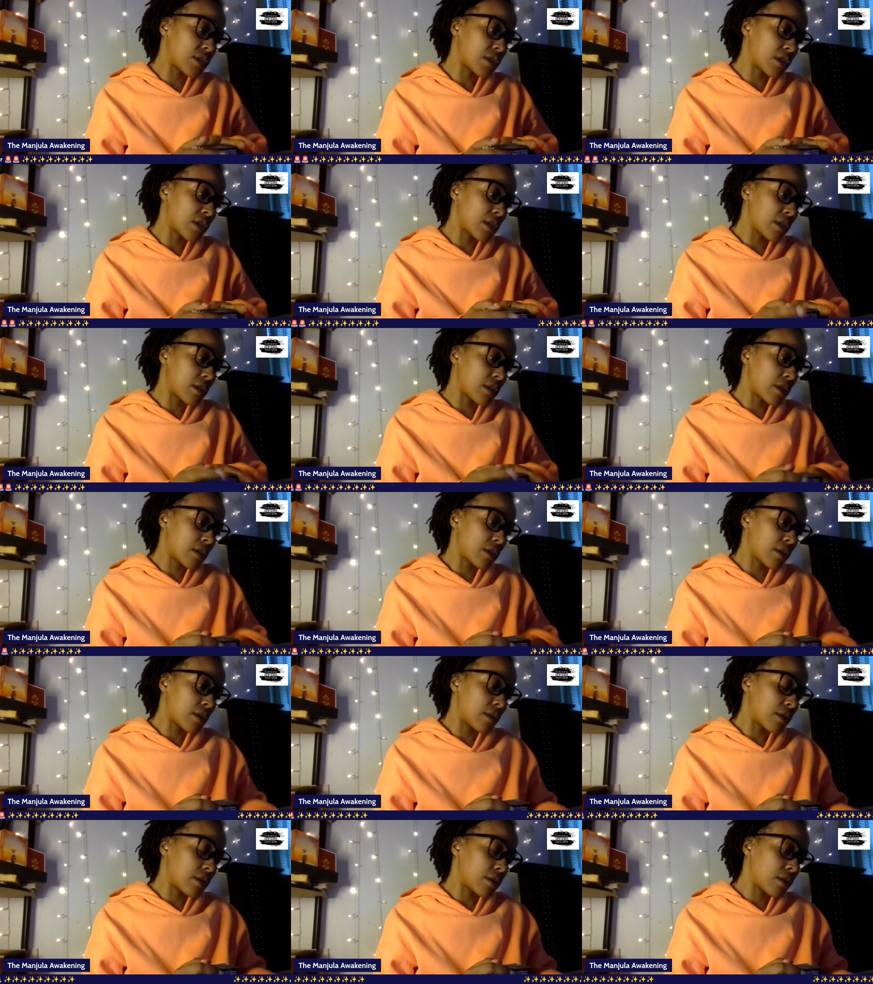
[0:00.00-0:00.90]

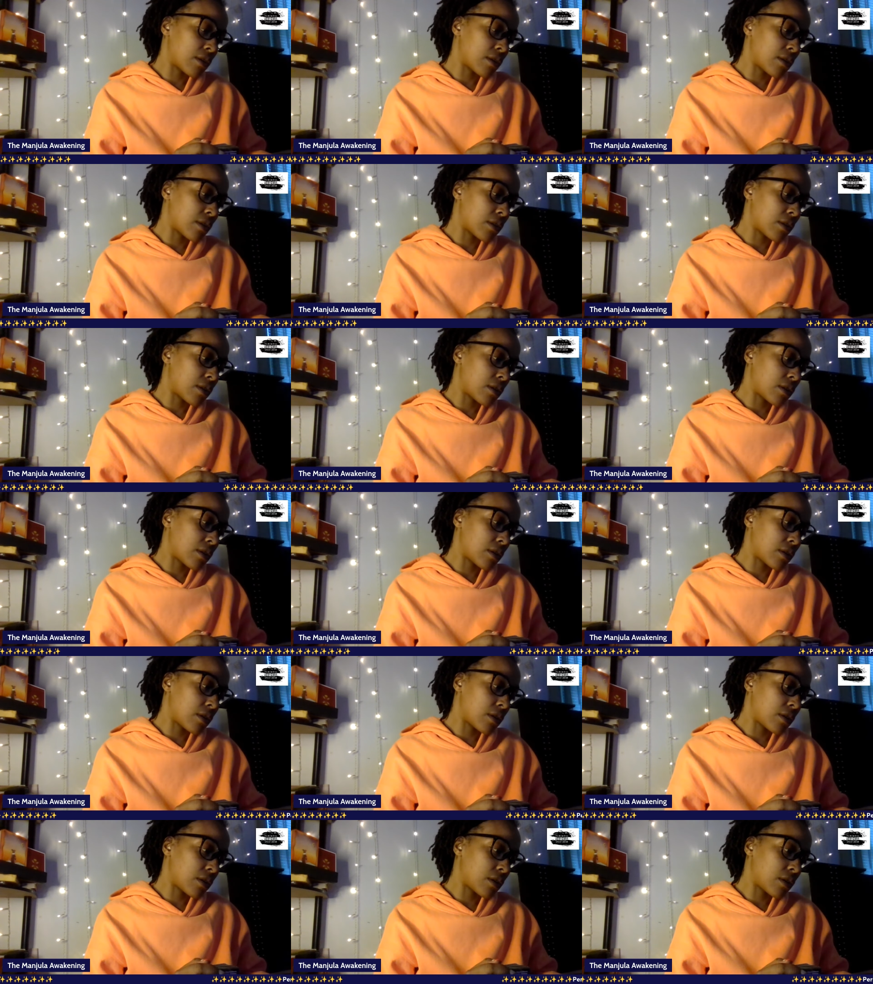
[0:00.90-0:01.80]

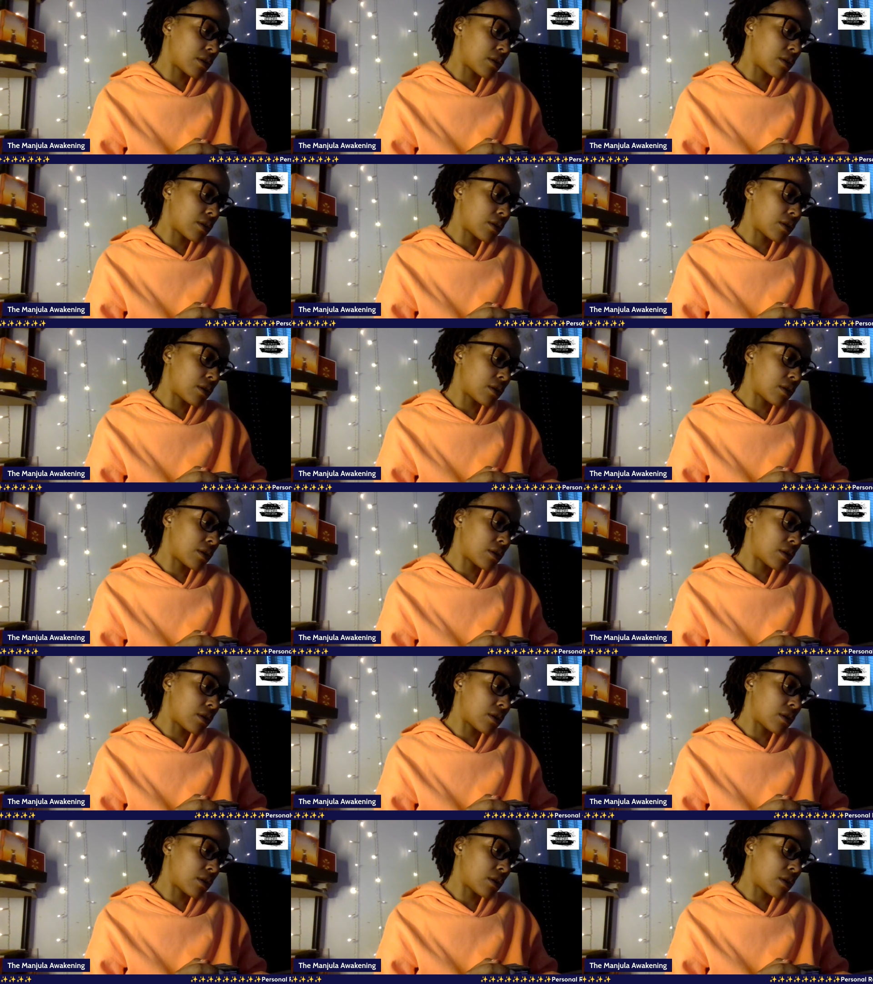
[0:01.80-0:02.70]

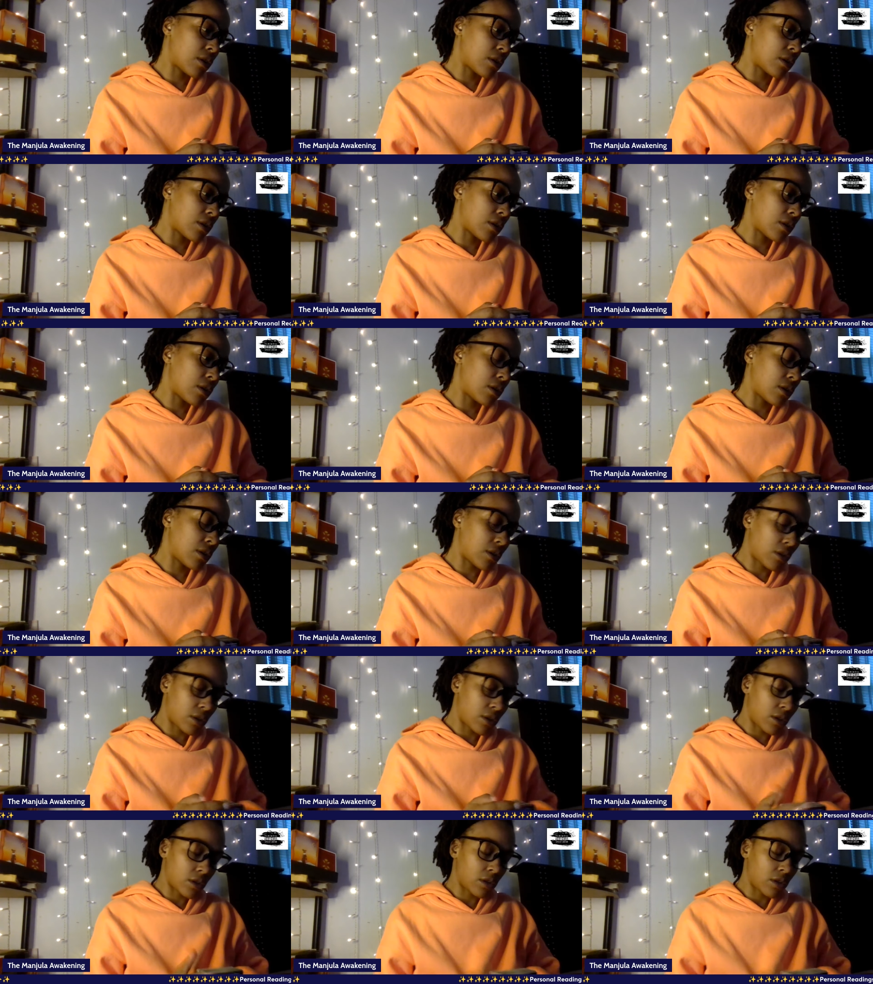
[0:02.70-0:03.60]

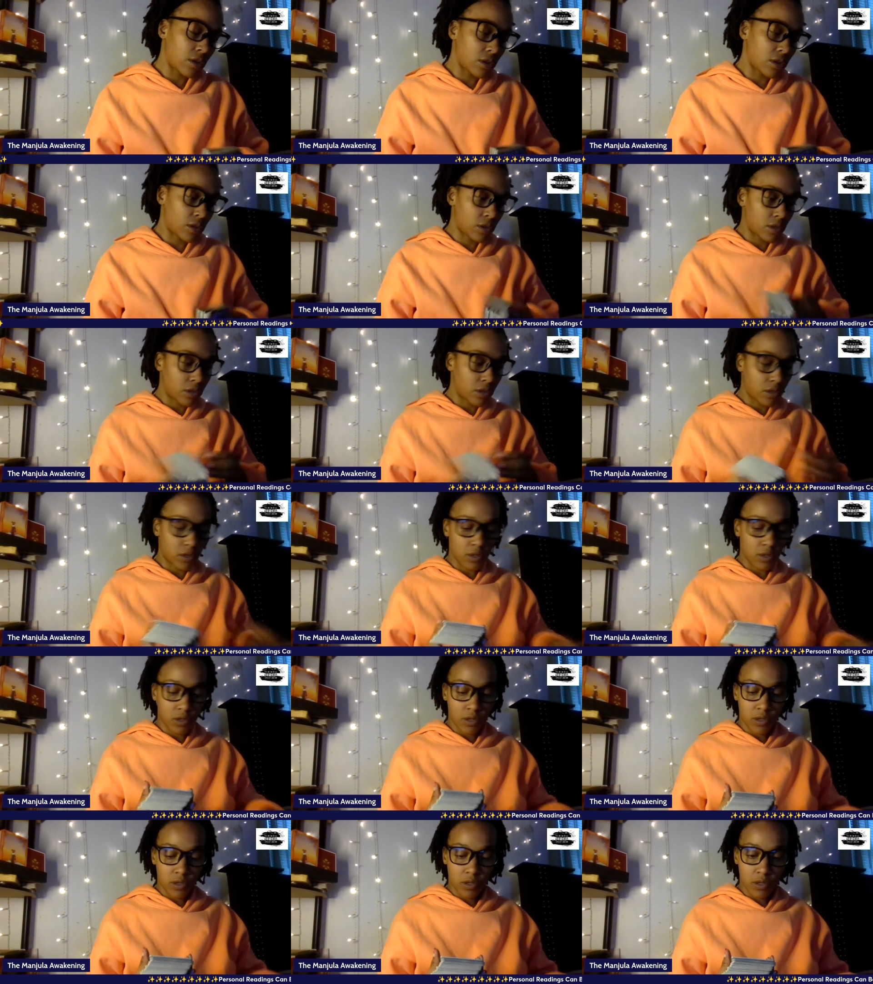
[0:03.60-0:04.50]

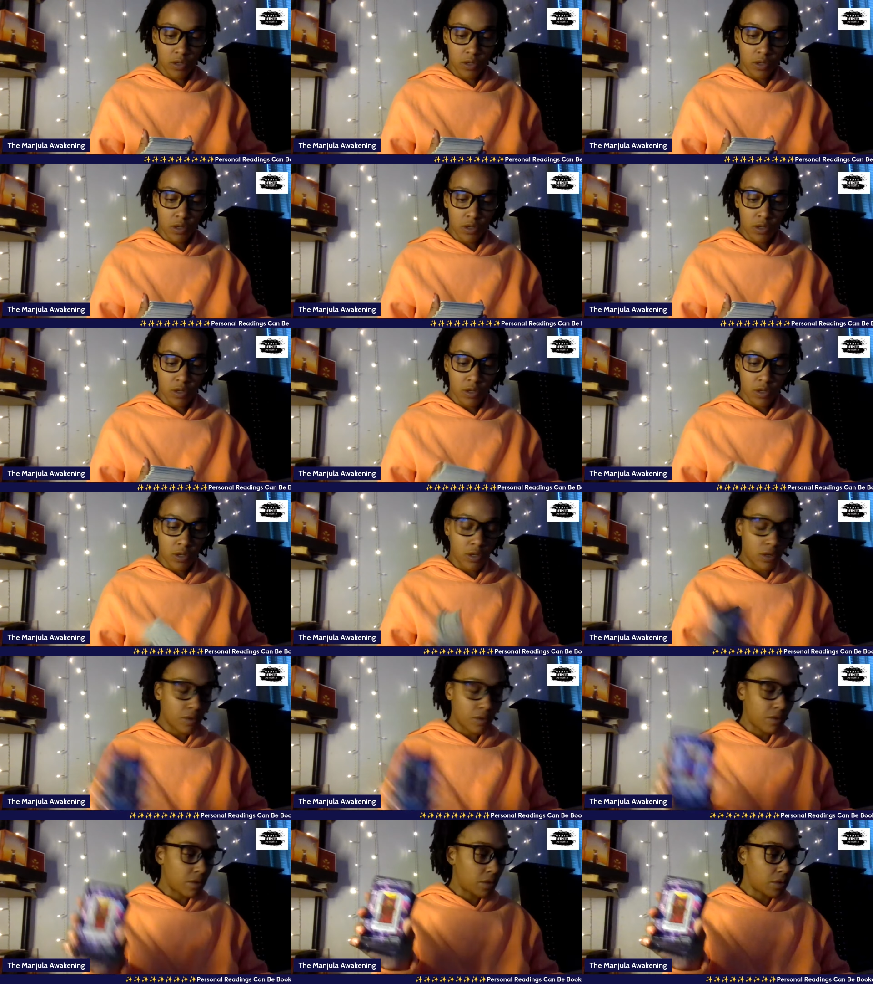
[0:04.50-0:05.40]

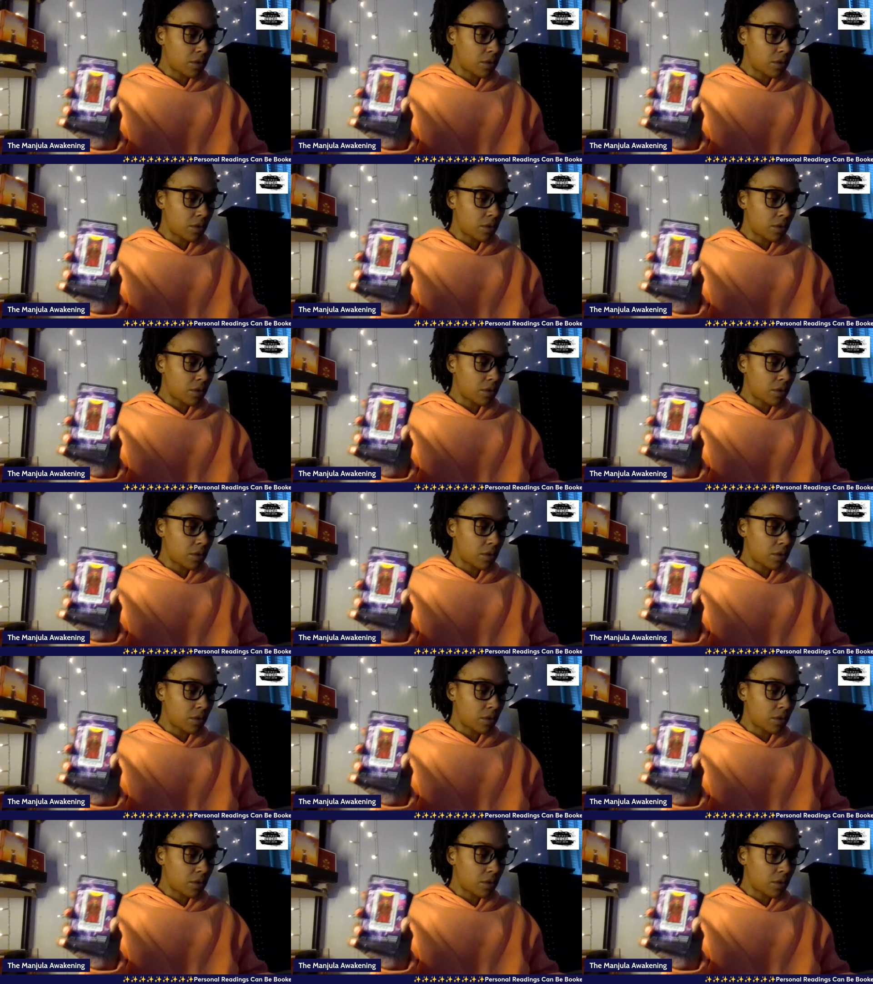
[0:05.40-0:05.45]
Nobody speaks.